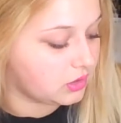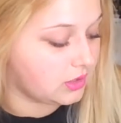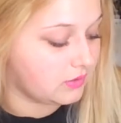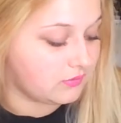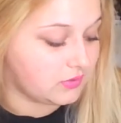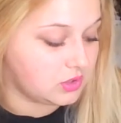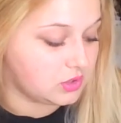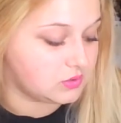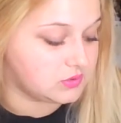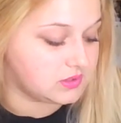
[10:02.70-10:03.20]
could
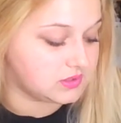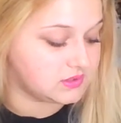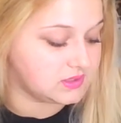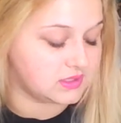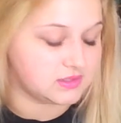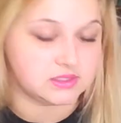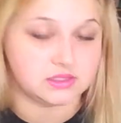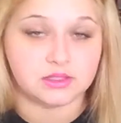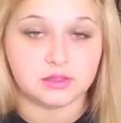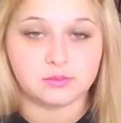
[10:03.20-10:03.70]
even use this
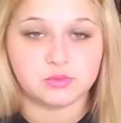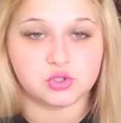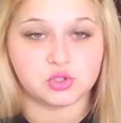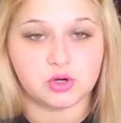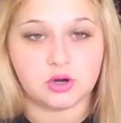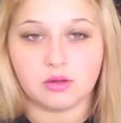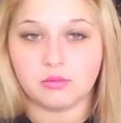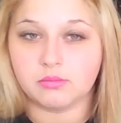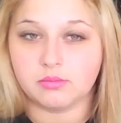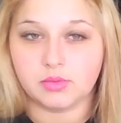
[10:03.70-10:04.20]
as a lip
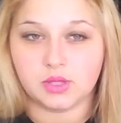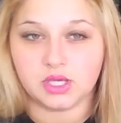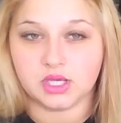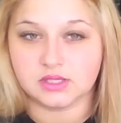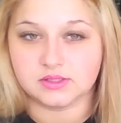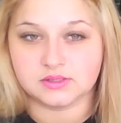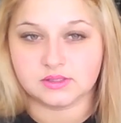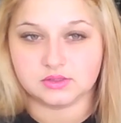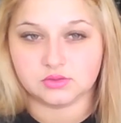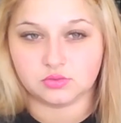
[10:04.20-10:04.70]
scrub
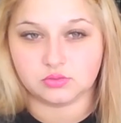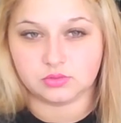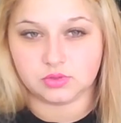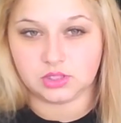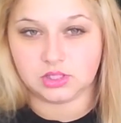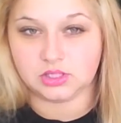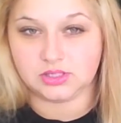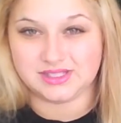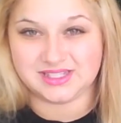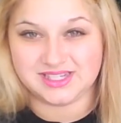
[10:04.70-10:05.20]
because it's
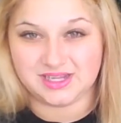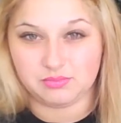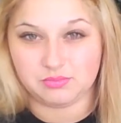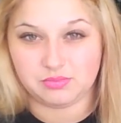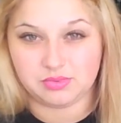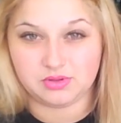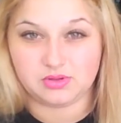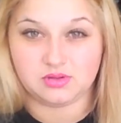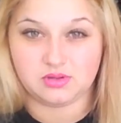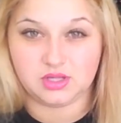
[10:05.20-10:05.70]
really
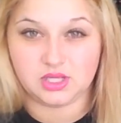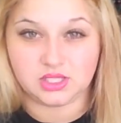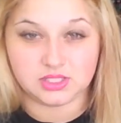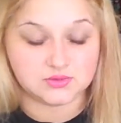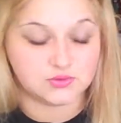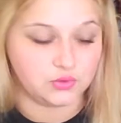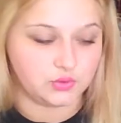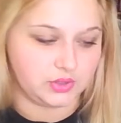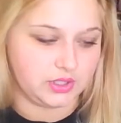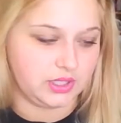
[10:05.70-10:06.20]
deep
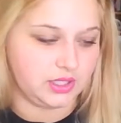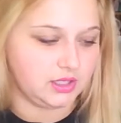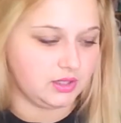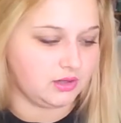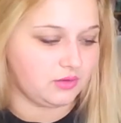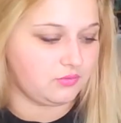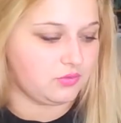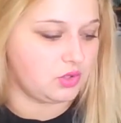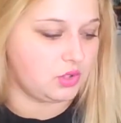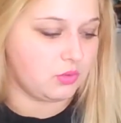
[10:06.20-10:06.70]

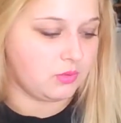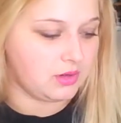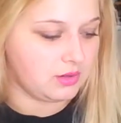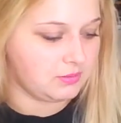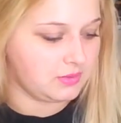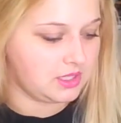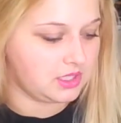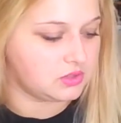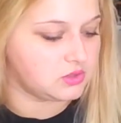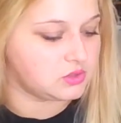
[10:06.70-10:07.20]
exfoliating, if you know what I
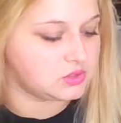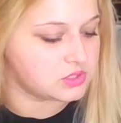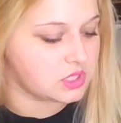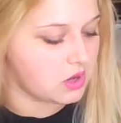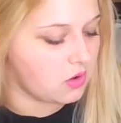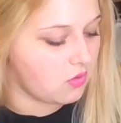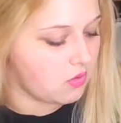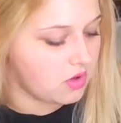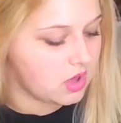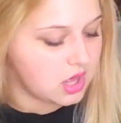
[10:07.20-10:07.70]
mean.
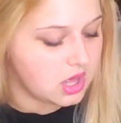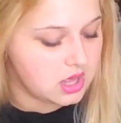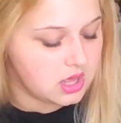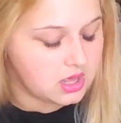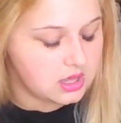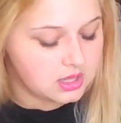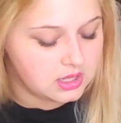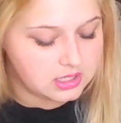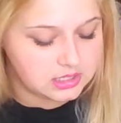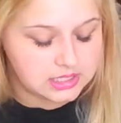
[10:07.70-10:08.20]
So
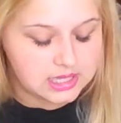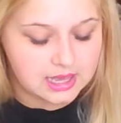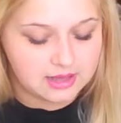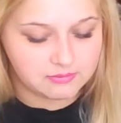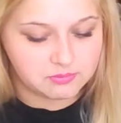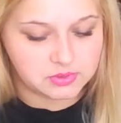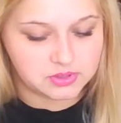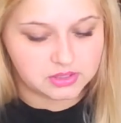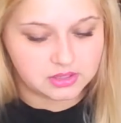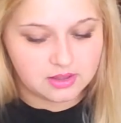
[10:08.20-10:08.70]
yeah,
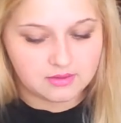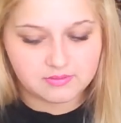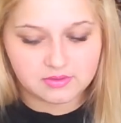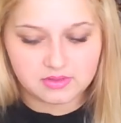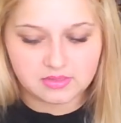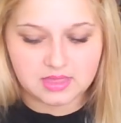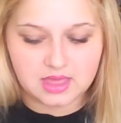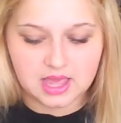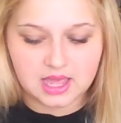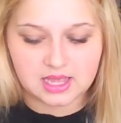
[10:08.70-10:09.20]
I've been
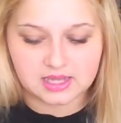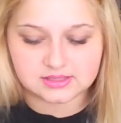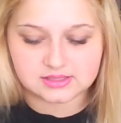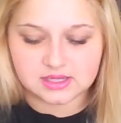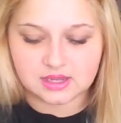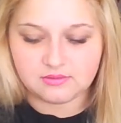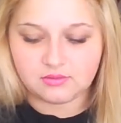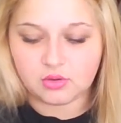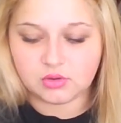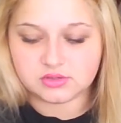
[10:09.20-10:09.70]
loving that.
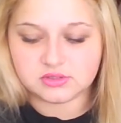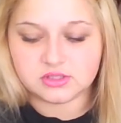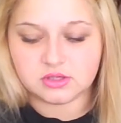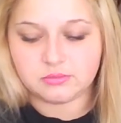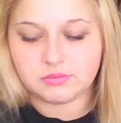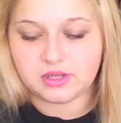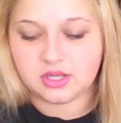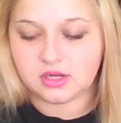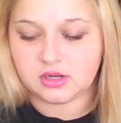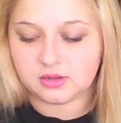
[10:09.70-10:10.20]
I've
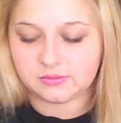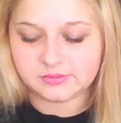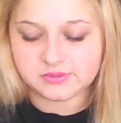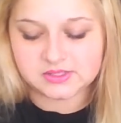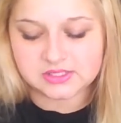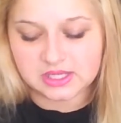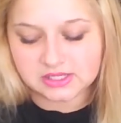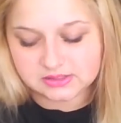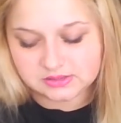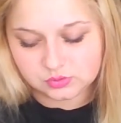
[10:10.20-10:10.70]
also been
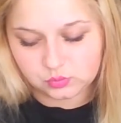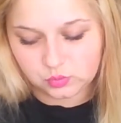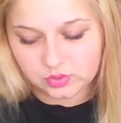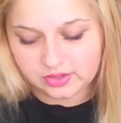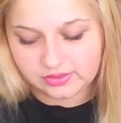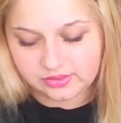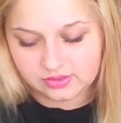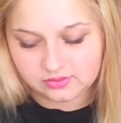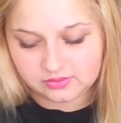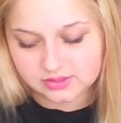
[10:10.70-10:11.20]
obsessed
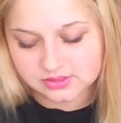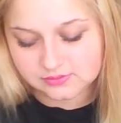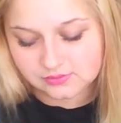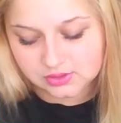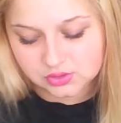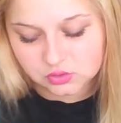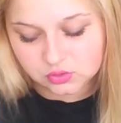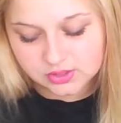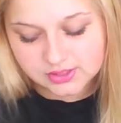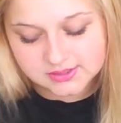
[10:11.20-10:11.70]
with this
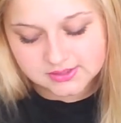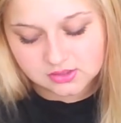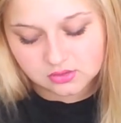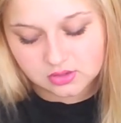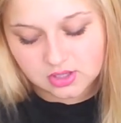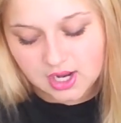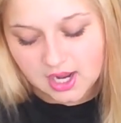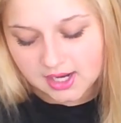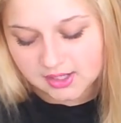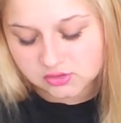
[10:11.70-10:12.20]
Victoria's
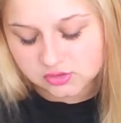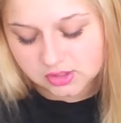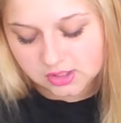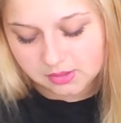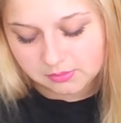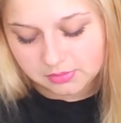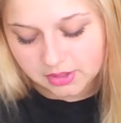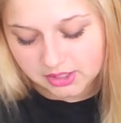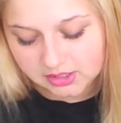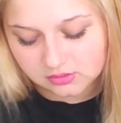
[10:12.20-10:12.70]
Secret
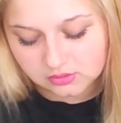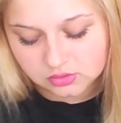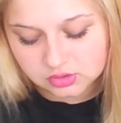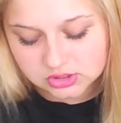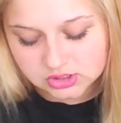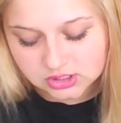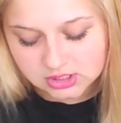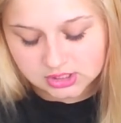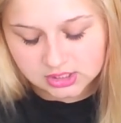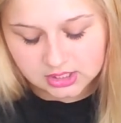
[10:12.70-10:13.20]
Hydrating Body
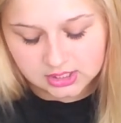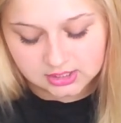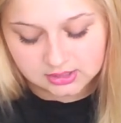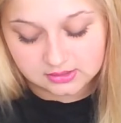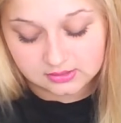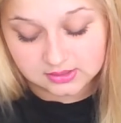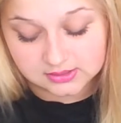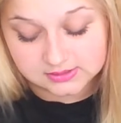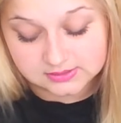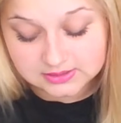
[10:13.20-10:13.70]
Lotion
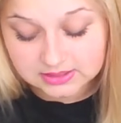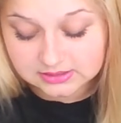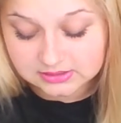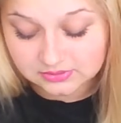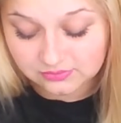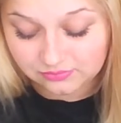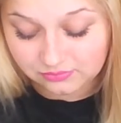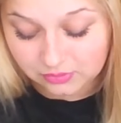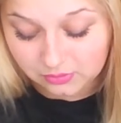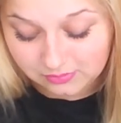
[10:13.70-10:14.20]
in the
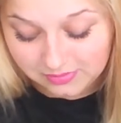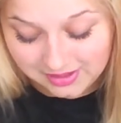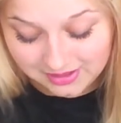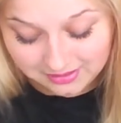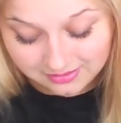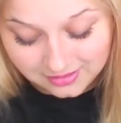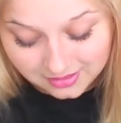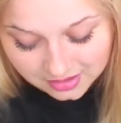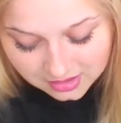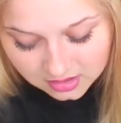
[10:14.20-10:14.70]
scent
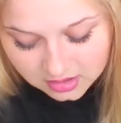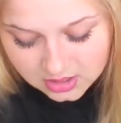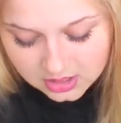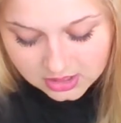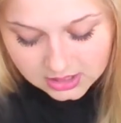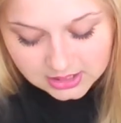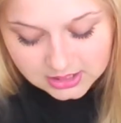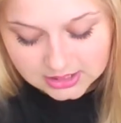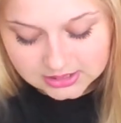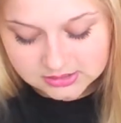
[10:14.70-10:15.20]
Verbena.
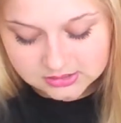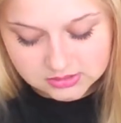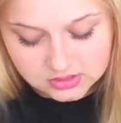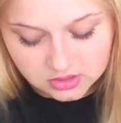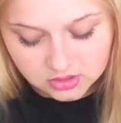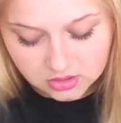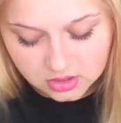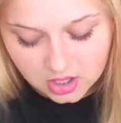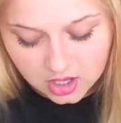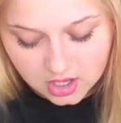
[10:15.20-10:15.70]
It's
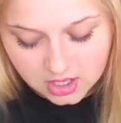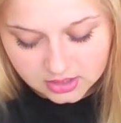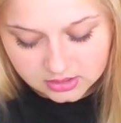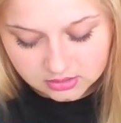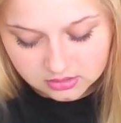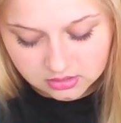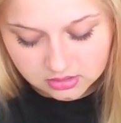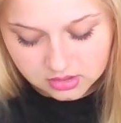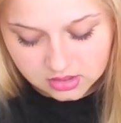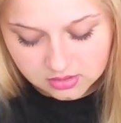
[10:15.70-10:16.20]
the
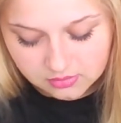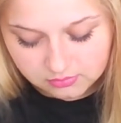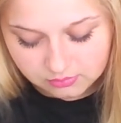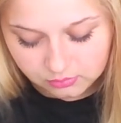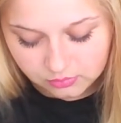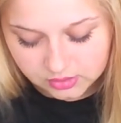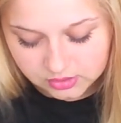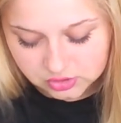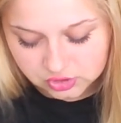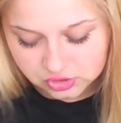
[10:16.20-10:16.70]
Cotton
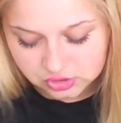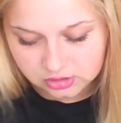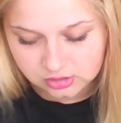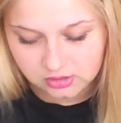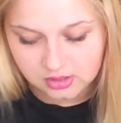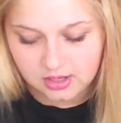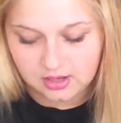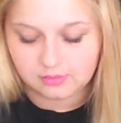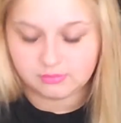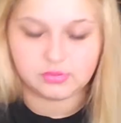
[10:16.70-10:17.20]
Moisture
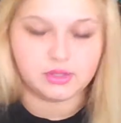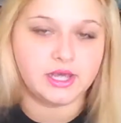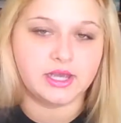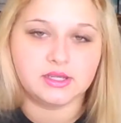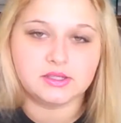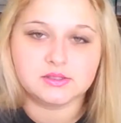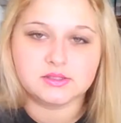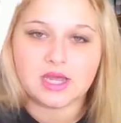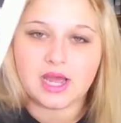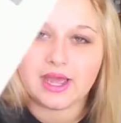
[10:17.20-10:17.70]
Complex.